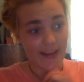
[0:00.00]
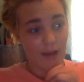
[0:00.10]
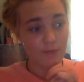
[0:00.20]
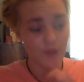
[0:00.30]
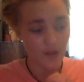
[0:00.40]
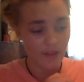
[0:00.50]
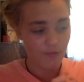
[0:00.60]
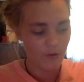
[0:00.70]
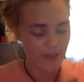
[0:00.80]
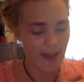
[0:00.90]
and I'm totally
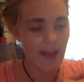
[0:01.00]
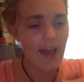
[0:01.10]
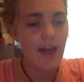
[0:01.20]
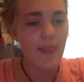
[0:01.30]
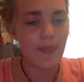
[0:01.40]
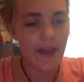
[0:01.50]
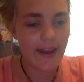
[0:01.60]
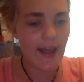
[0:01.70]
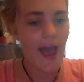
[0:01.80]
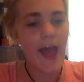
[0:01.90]
for that,
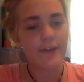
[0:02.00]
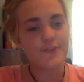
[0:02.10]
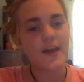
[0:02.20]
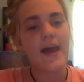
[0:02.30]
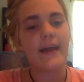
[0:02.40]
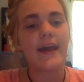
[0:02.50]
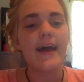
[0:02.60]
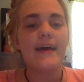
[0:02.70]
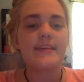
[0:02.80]
then hashtag